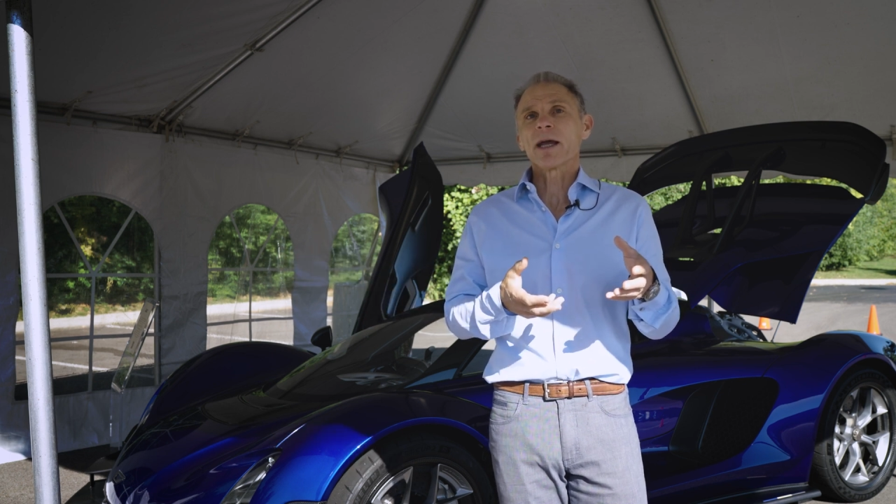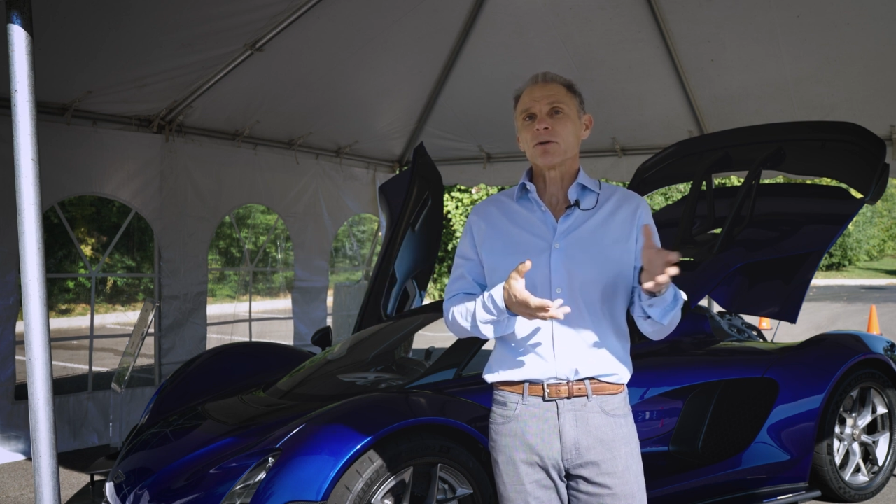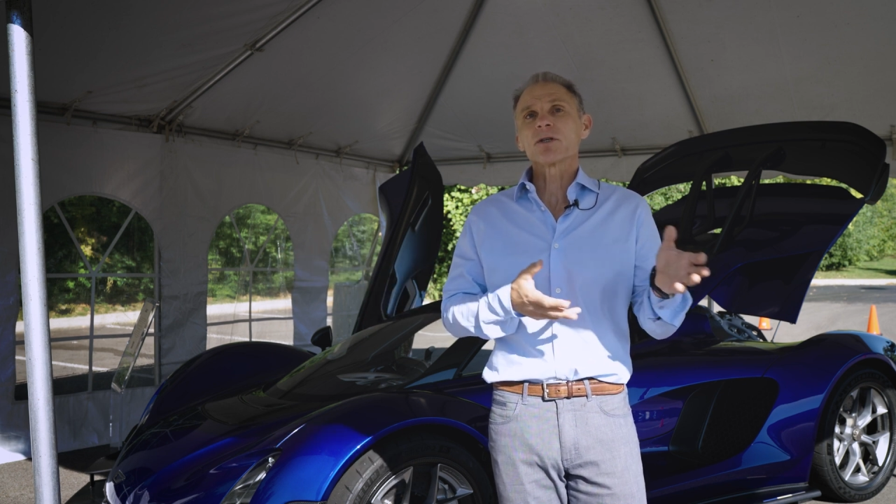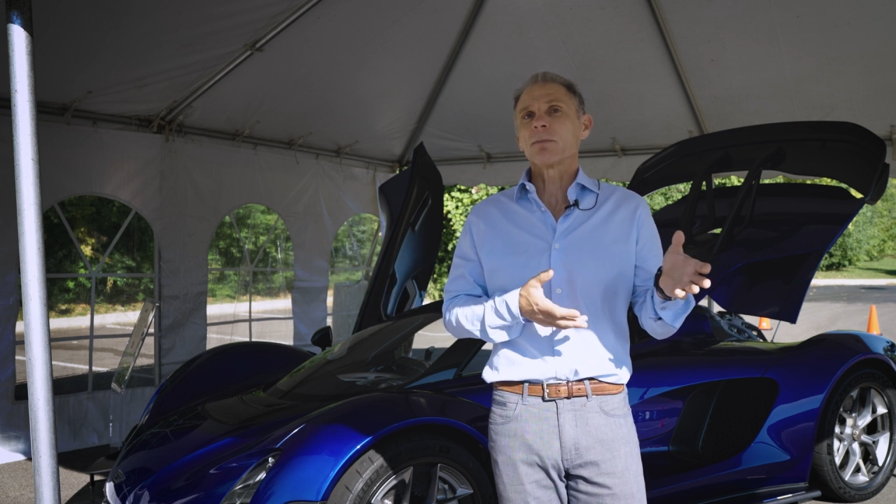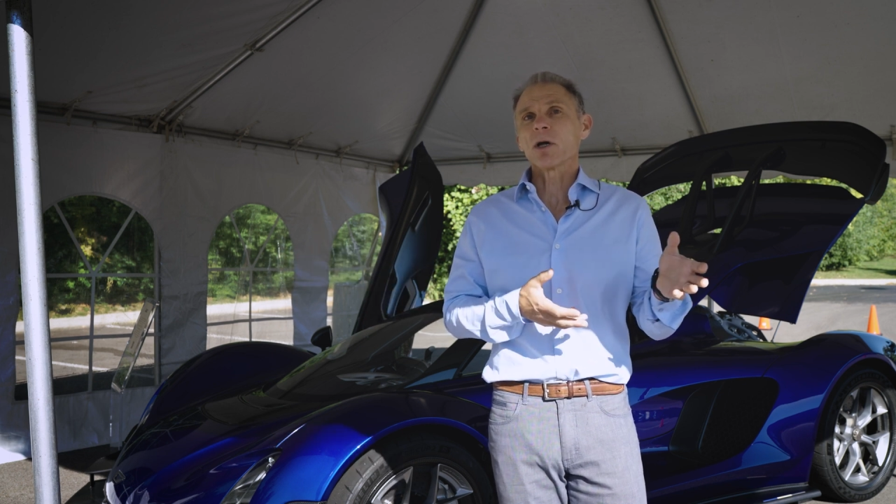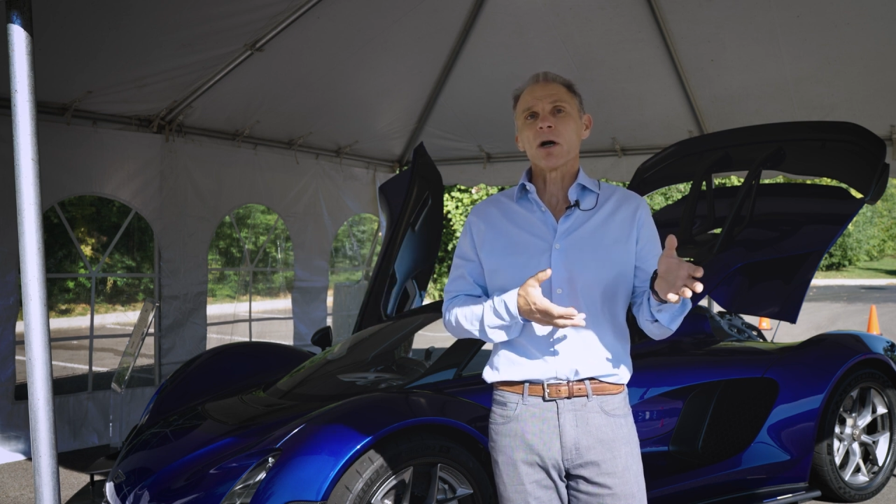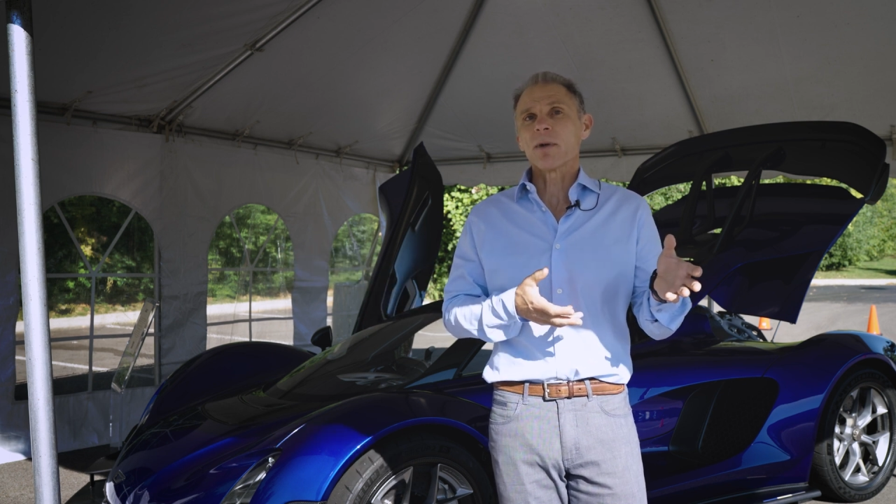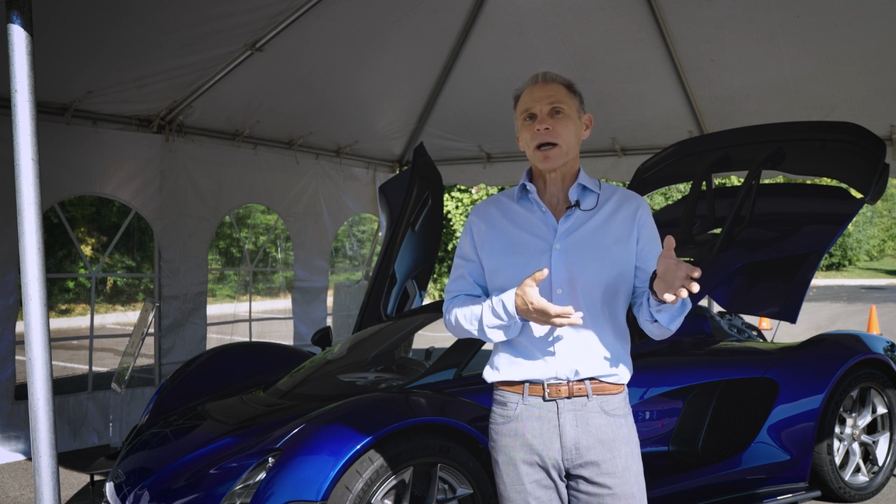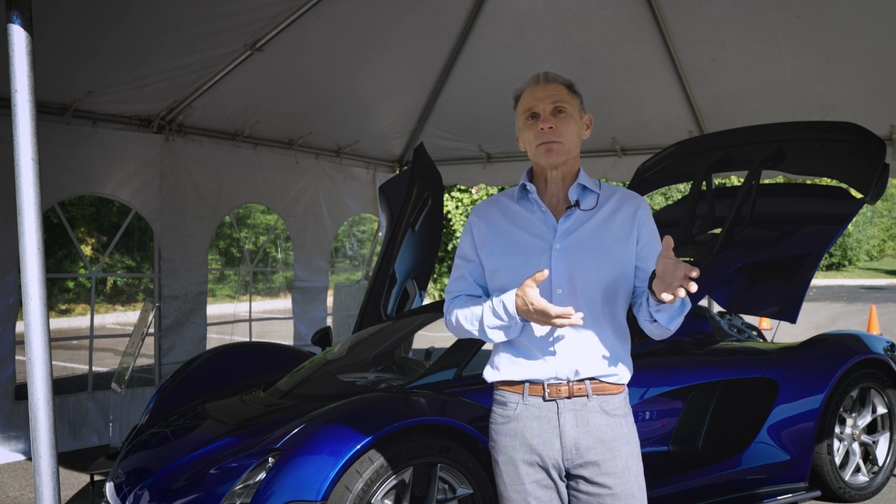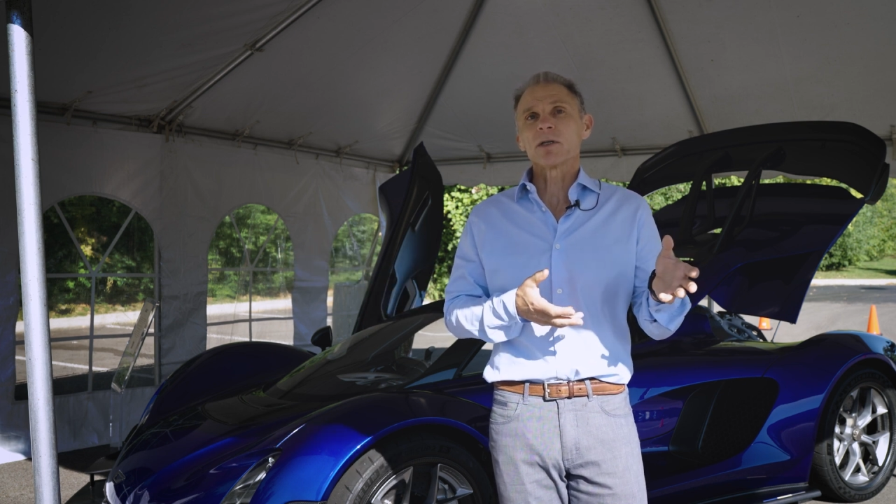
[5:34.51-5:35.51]
used to be all
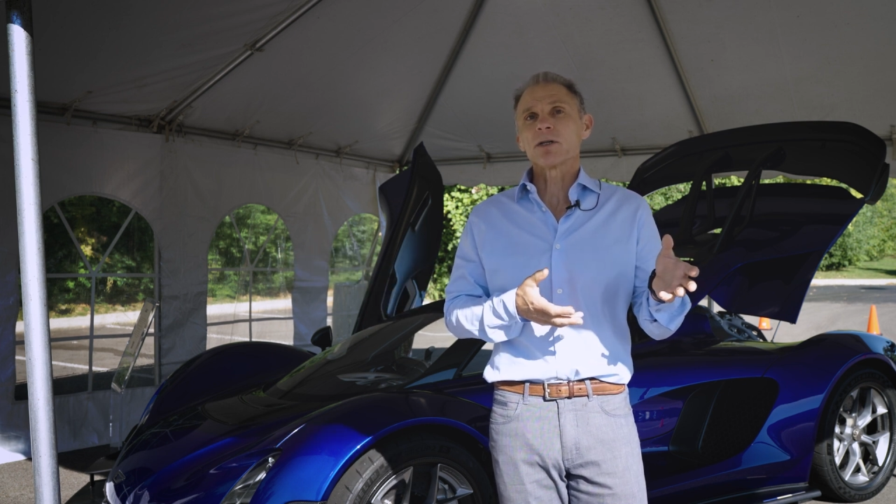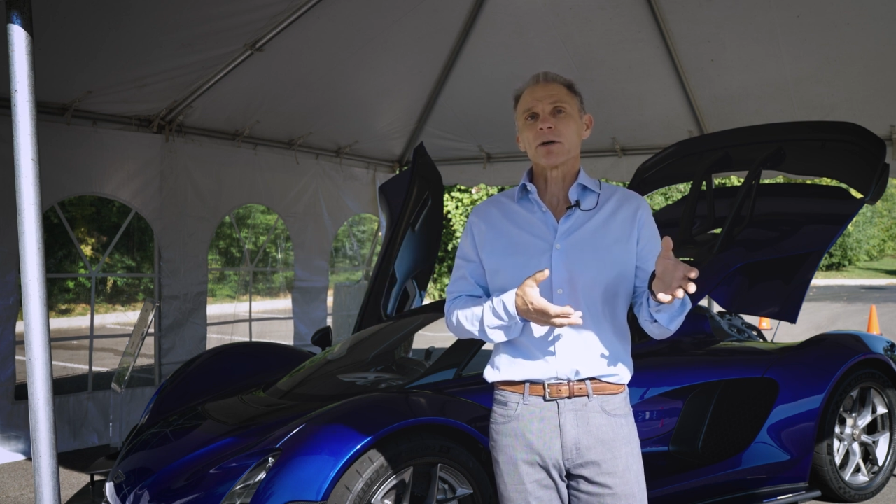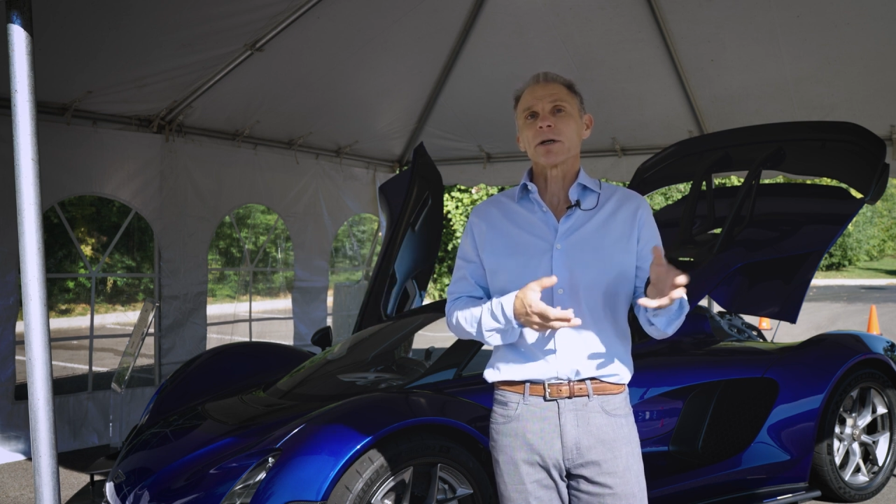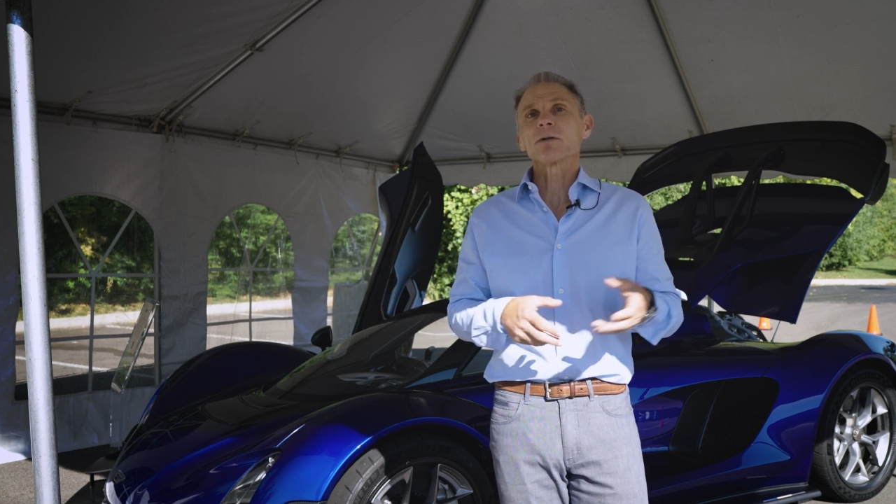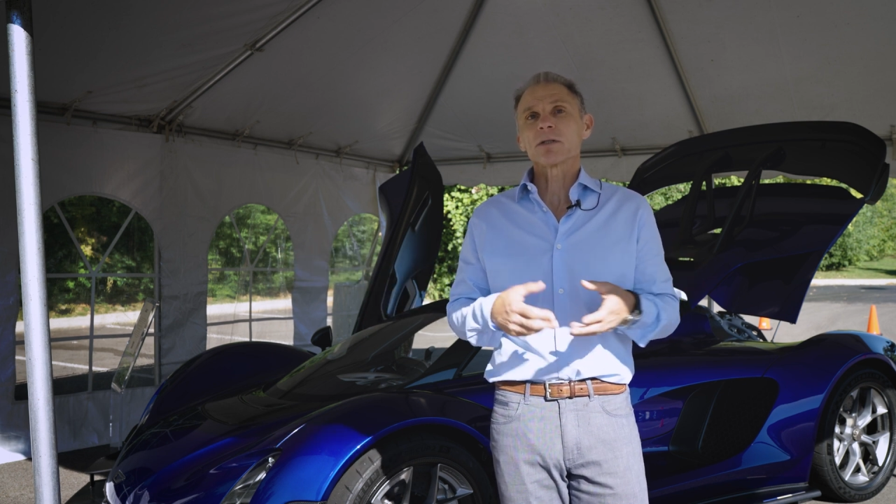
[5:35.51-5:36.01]
mined material.